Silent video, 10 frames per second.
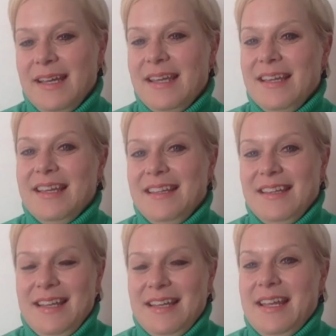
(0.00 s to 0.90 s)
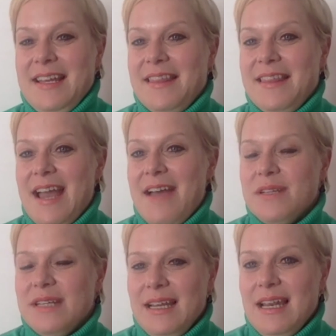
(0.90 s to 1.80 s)
in the
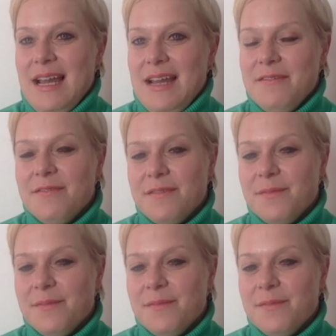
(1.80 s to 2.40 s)
everyday life.